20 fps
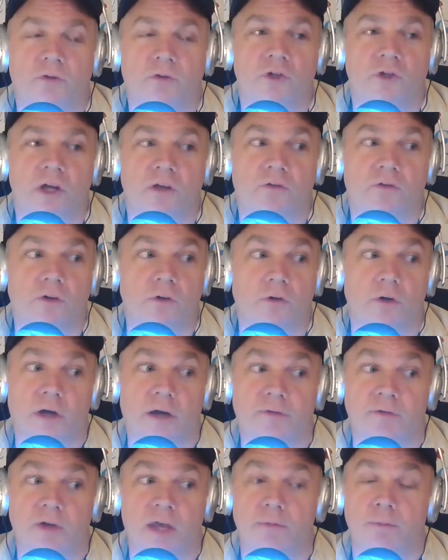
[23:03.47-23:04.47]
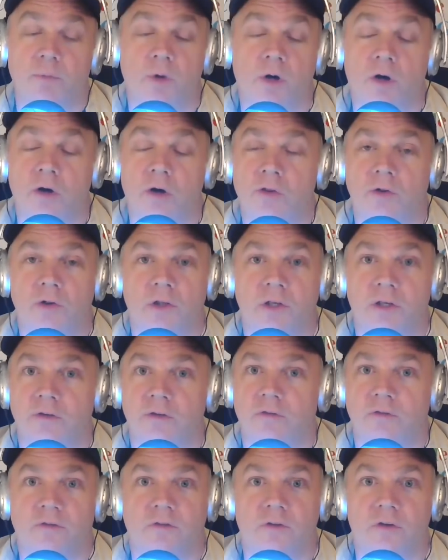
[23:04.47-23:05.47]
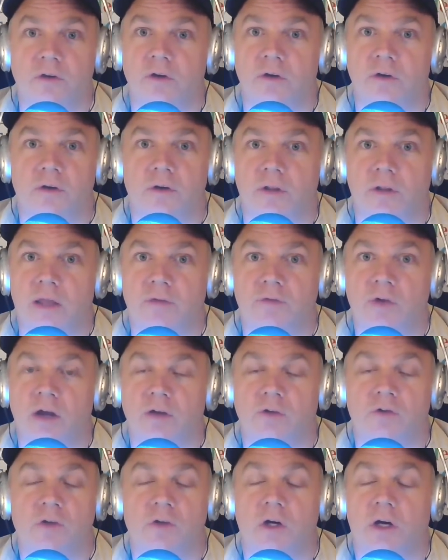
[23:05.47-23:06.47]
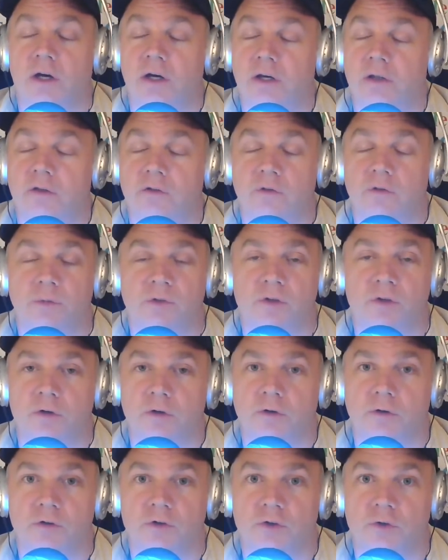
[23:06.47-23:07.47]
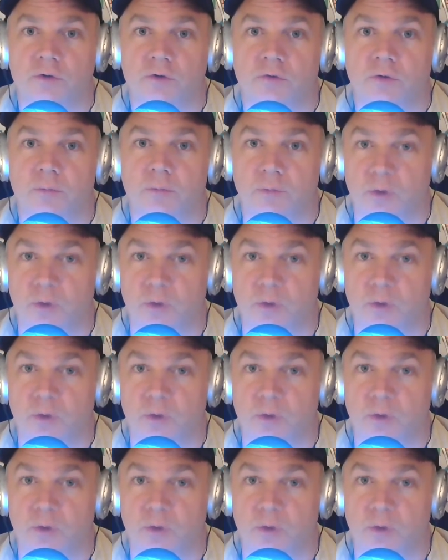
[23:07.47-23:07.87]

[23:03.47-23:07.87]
suggested and look i've gave them all the lists and they've got tons of material to choose from